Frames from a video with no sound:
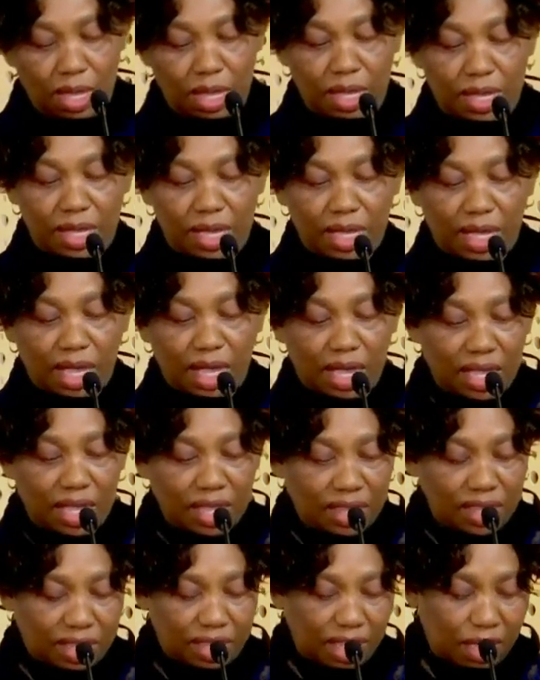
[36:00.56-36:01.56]
And I
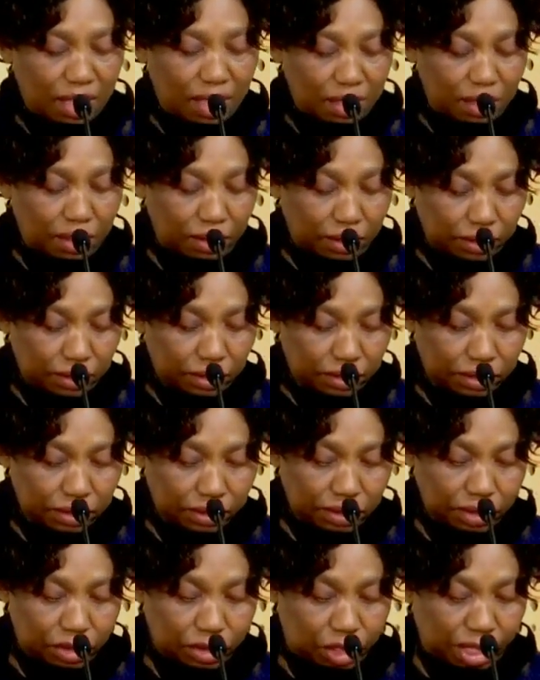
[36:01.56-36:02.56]
can say,
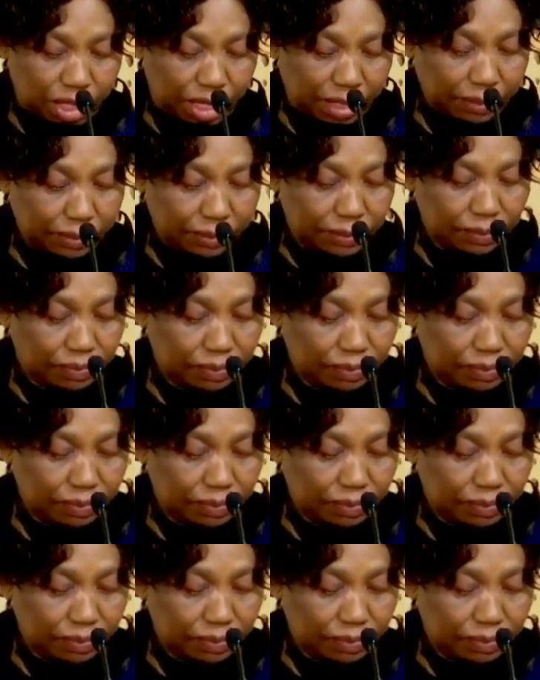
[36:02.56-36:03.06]
Chair,